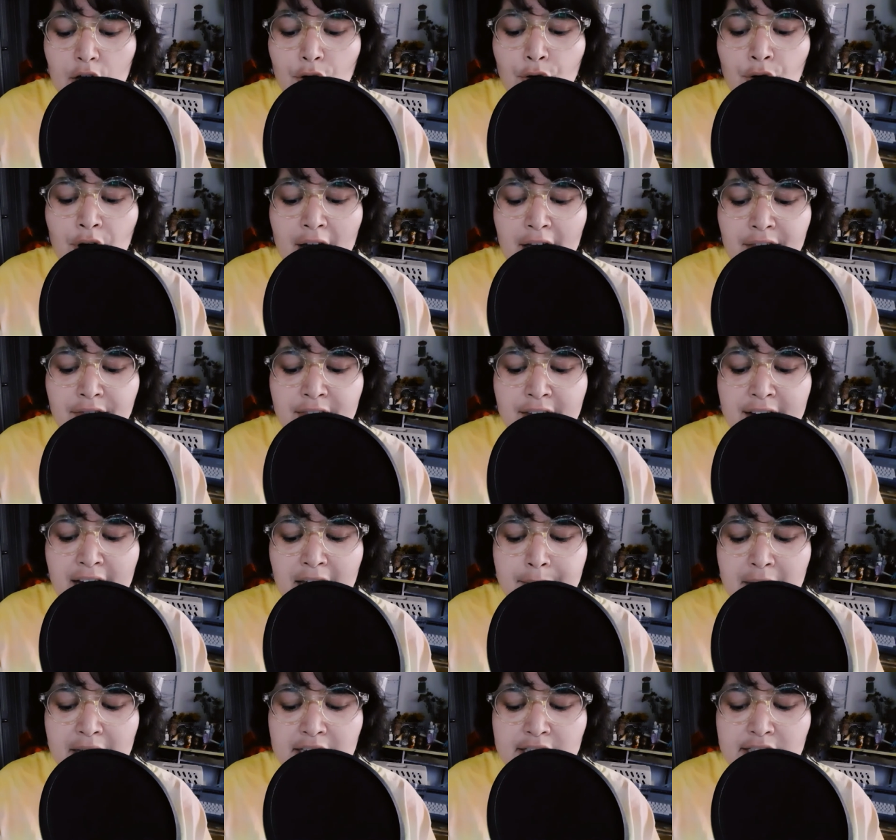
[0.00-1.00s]
grant that
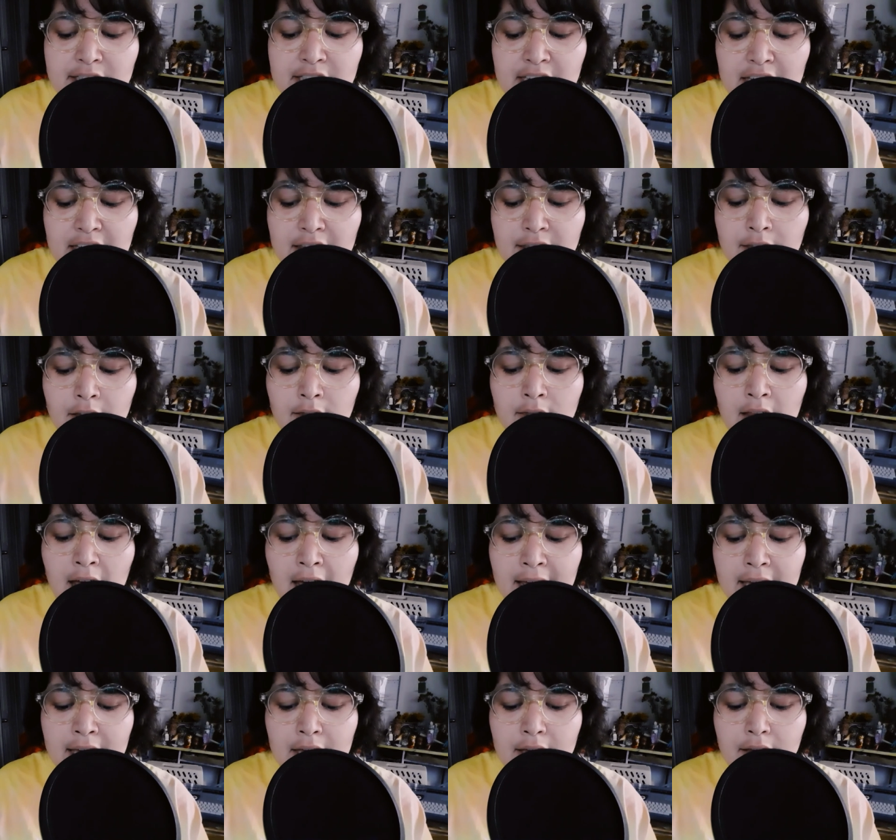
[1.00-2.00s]
I may see the
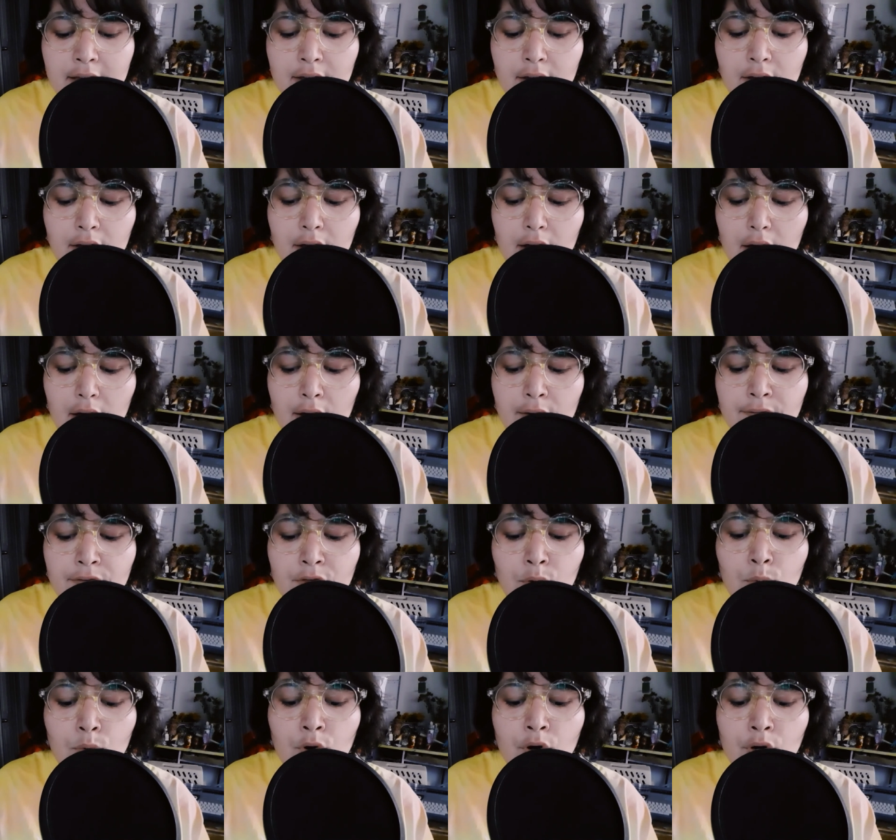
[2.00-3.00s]
light of
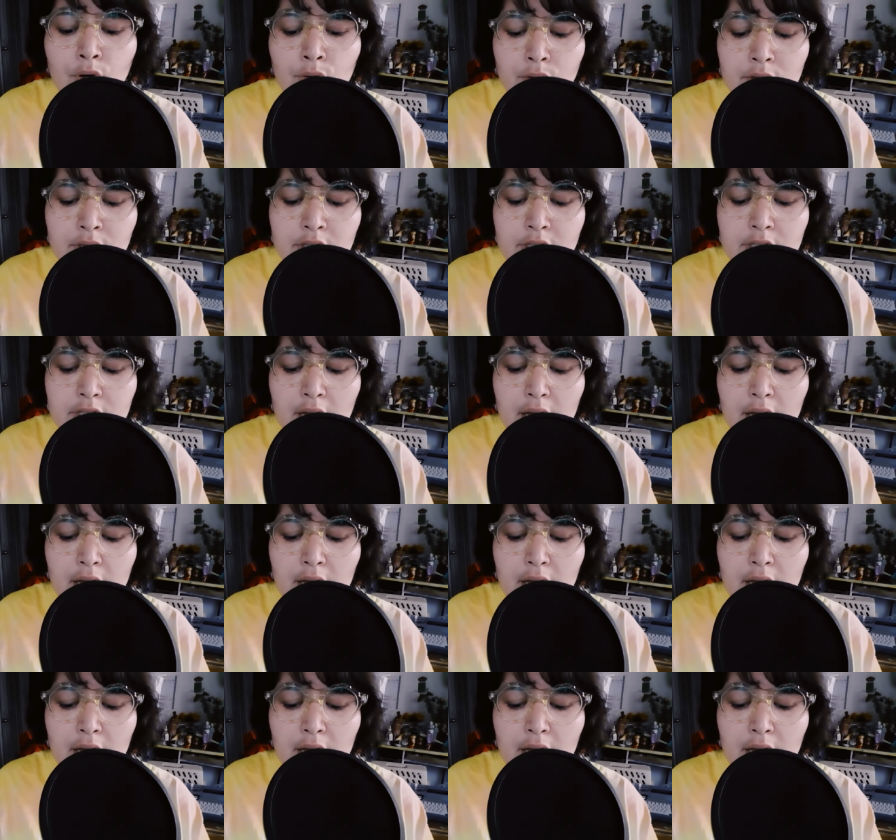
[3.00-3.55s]
the worlds,